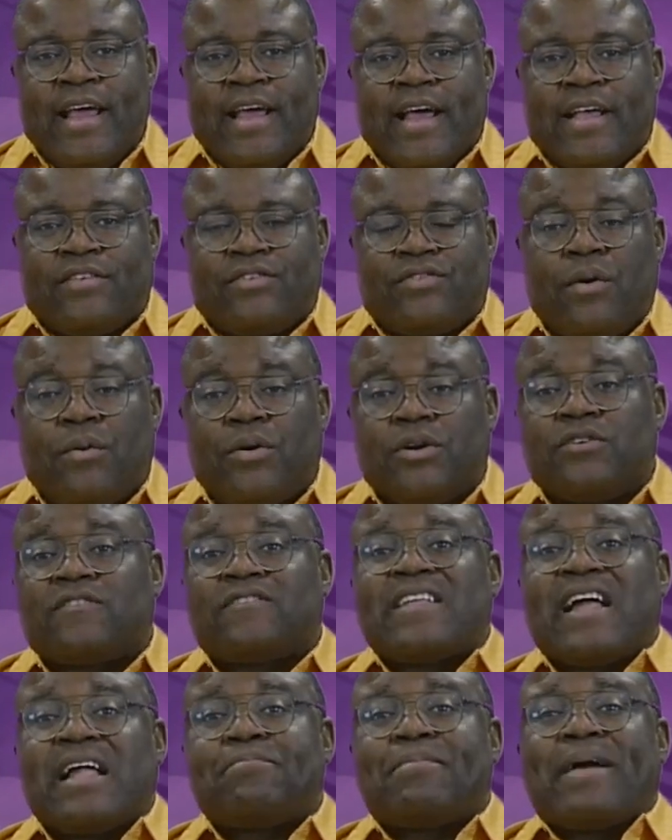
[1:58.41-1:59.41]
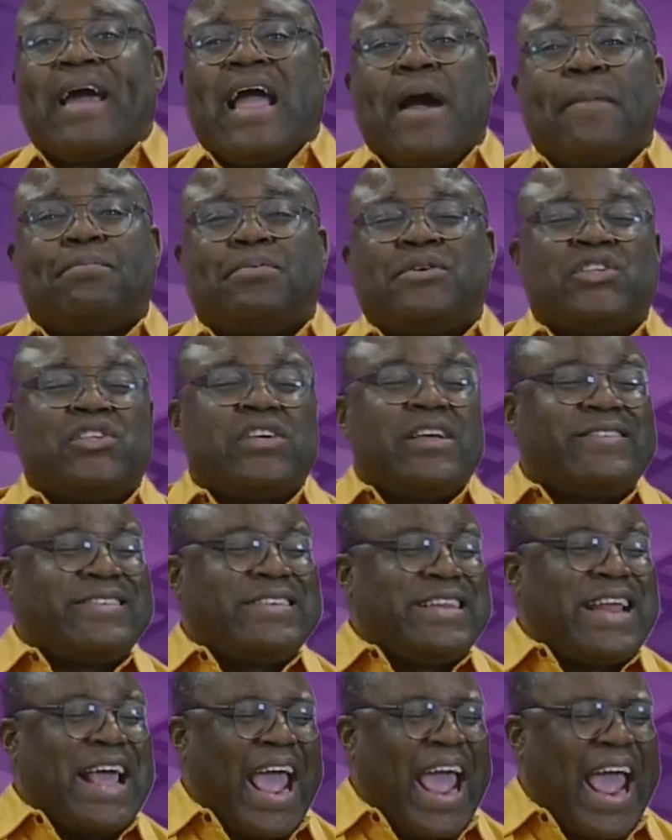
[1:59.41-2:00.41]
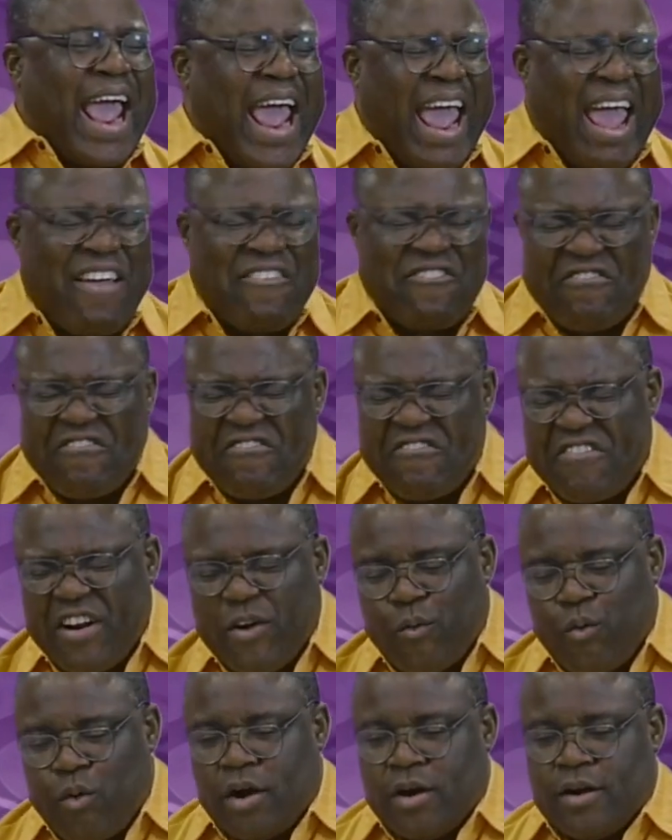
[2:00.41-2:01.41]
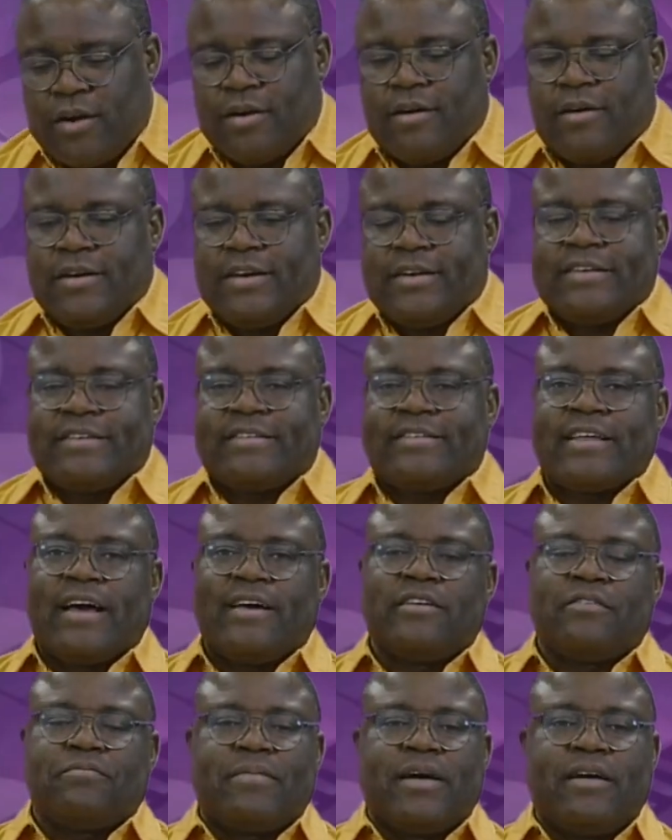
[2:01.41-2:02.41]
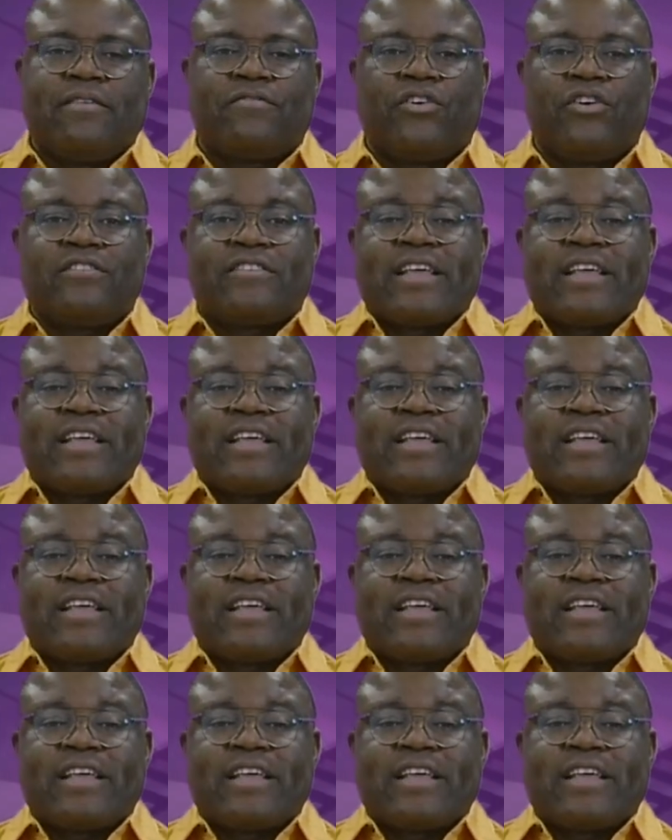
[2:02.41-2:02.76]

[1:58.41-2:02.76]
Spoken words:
So I want to start by appreciating everyone under the sound of my voice,